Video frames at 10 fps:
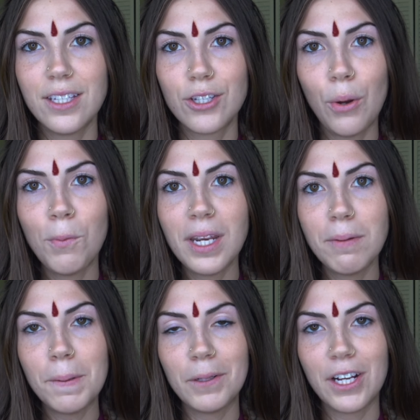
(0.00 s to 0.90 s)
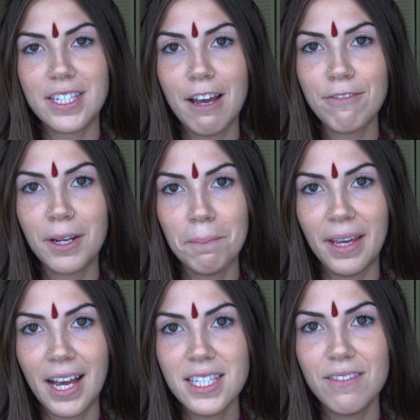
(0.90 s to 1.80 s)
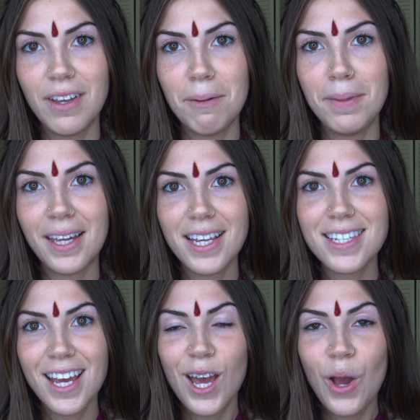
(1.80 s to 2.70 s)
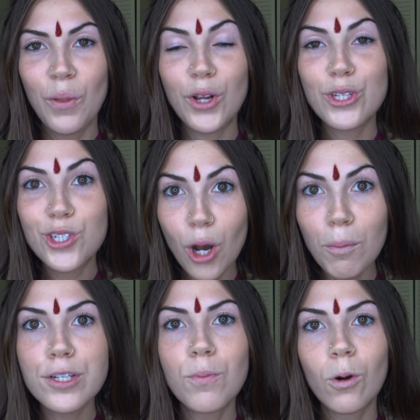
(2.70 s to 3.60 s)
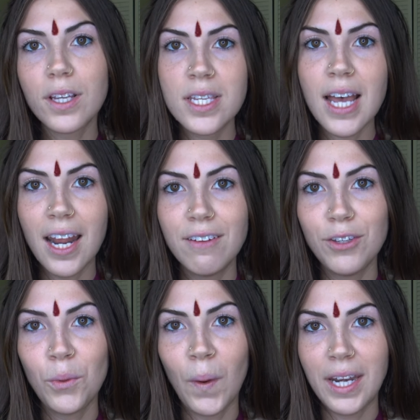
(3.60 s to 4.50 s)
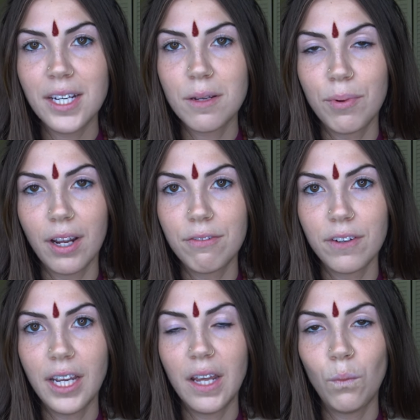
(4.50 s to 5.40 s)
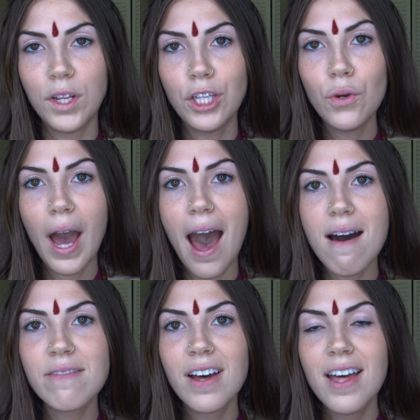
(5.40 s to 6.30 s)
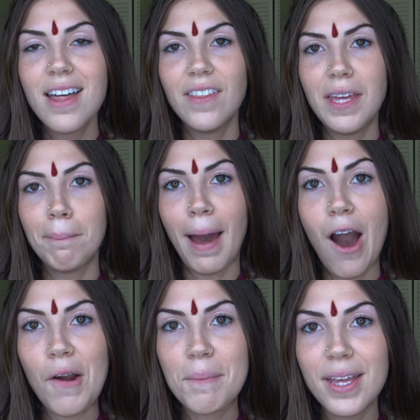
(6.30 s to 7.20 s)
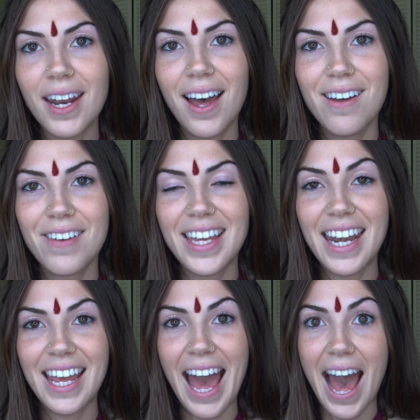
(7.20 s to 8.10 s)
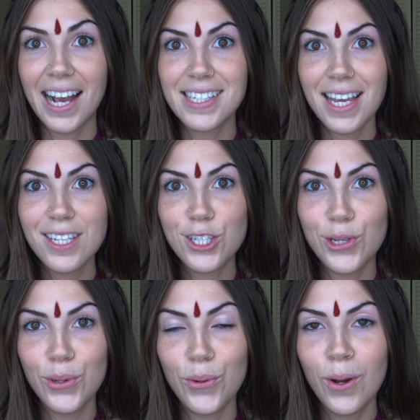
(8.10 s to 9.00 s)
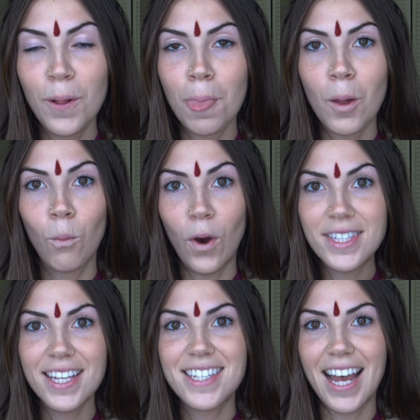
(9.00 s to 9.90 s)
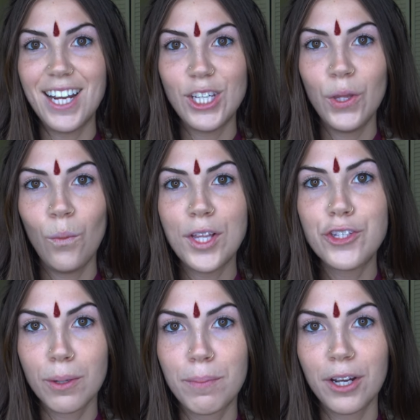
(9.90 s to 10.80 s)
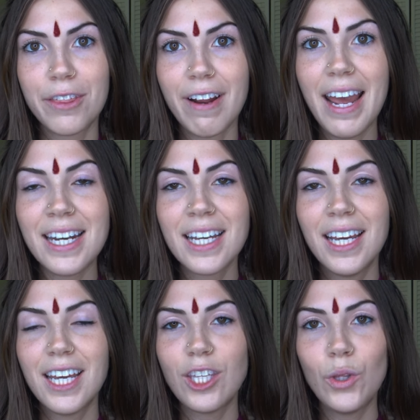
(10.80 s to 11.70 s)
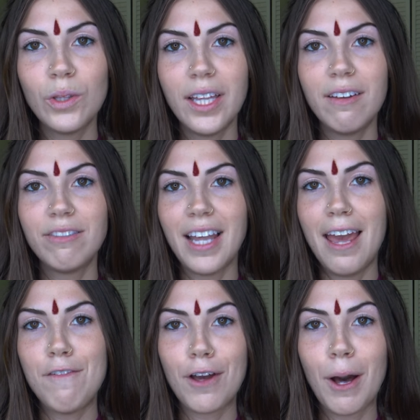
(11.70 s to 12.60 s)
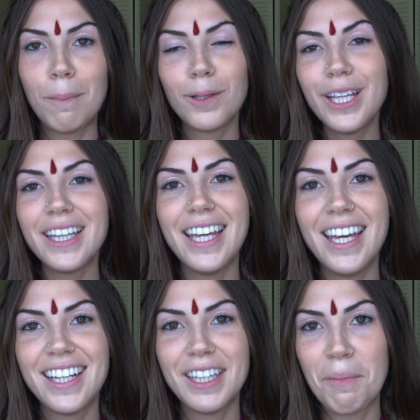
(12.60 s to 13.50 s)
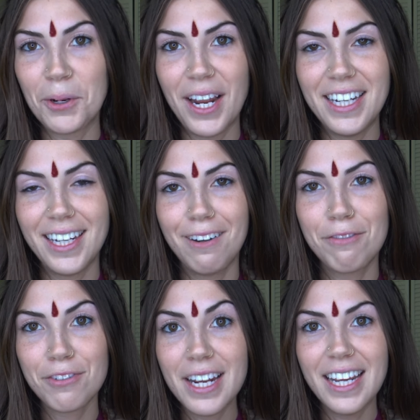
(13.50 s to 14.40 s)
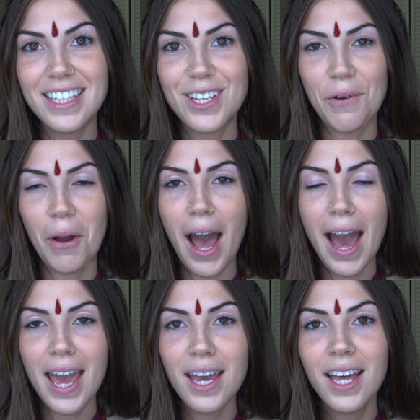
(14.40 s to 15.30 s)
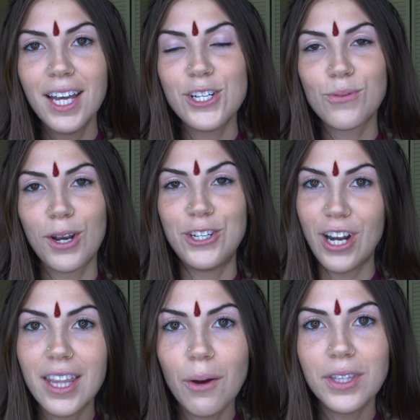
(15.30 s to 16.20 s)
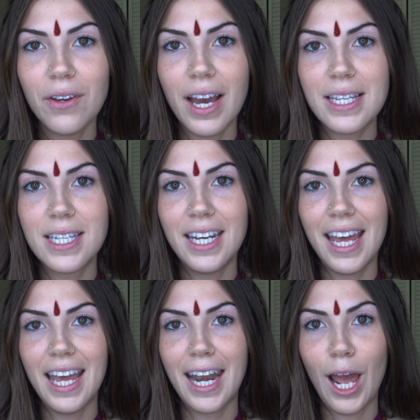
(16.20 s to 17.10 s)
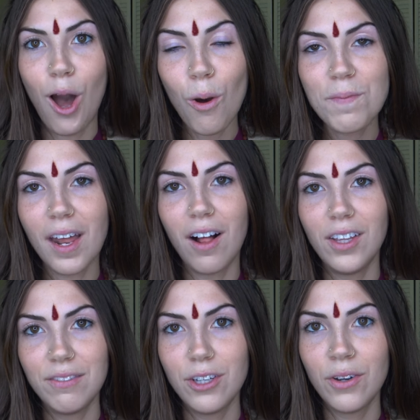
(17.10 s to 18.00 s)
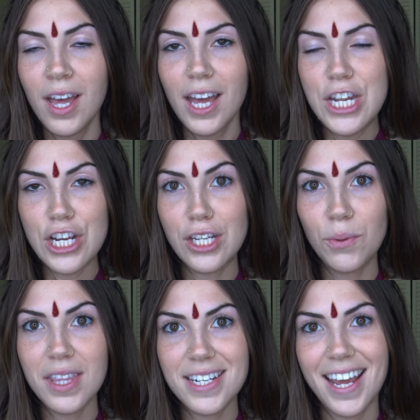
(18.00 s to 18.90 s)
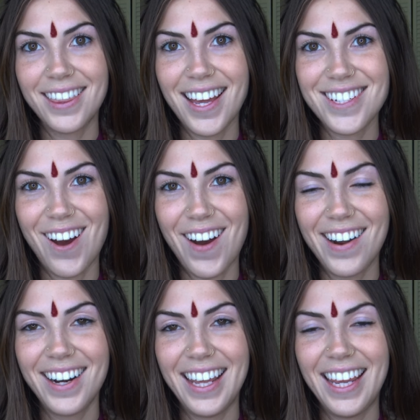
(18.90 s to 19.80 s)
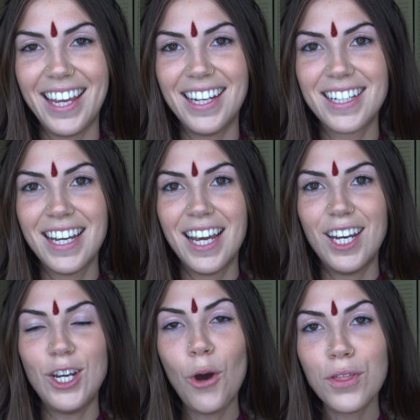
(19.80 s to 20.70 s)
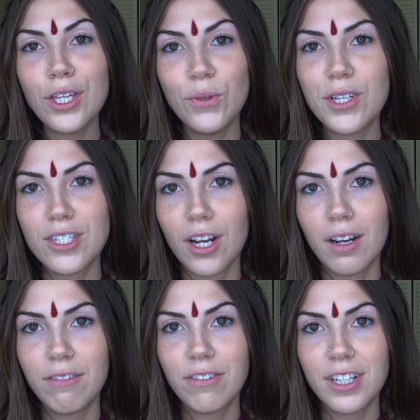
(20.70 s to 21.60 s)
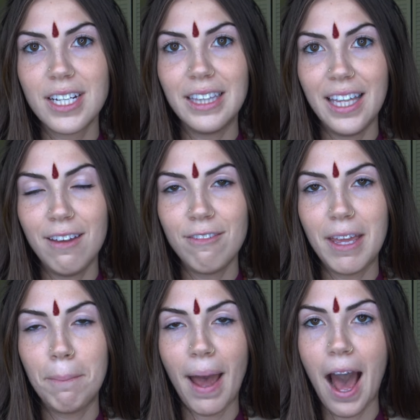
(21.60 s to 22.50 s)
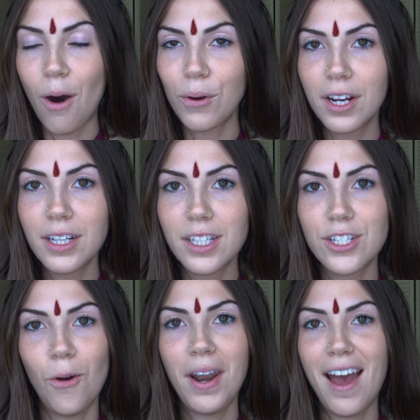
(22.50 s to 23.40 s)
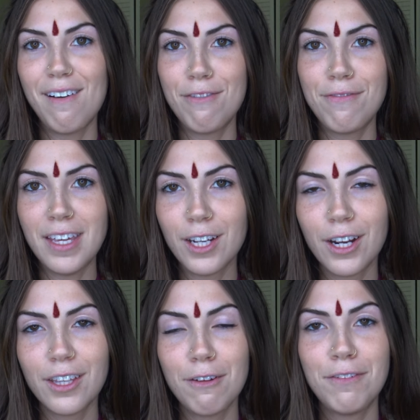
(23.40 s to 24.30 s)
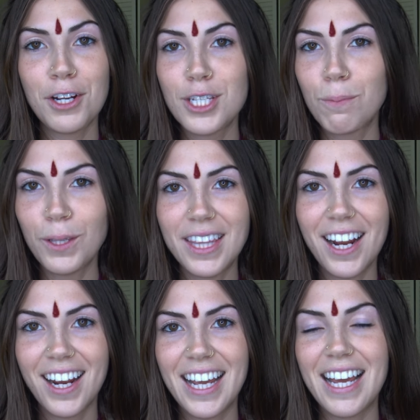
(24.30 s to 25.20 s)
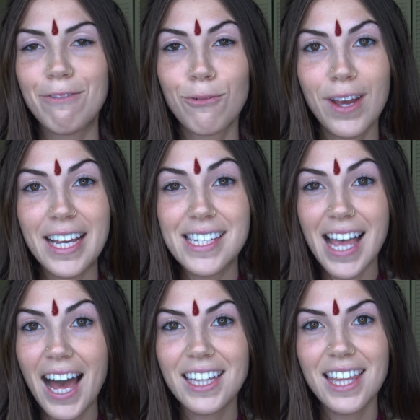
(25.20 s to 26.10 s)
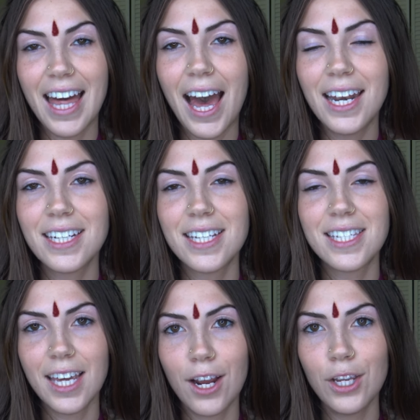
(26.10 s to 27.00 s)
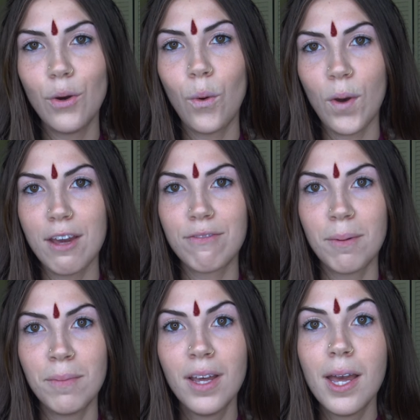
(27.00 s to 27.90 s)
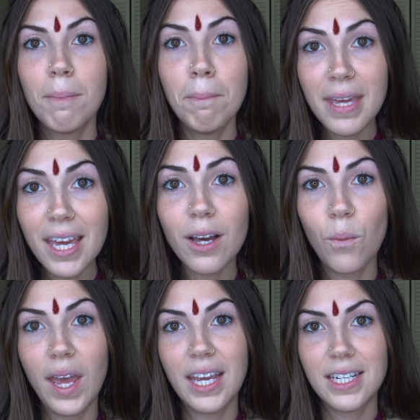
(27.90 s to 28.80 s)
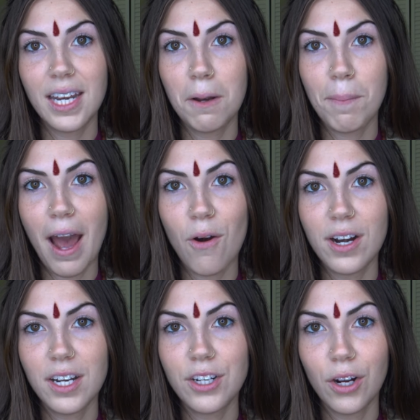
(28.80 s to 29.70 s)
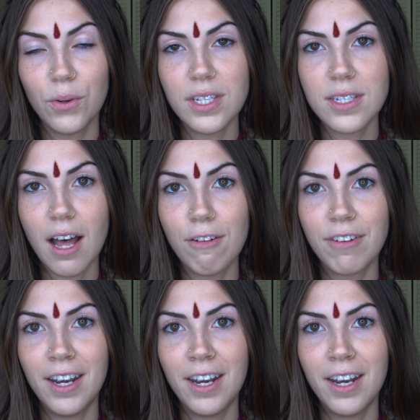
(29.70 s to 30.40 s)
And so many people are suffering because of it, because there's so much more inside of you waiting to break free. And when you have the empowerment of getting access to what's inside you, what's your birthright, you live life completely liberated and free. And so I just want to share that with you guys today, and I hope that all of you genuinely take that to heart and know that you deserve to live empowered. Don't have fear. The fear is put there exactly that, to scare you away from being awakened and empowered in your own self.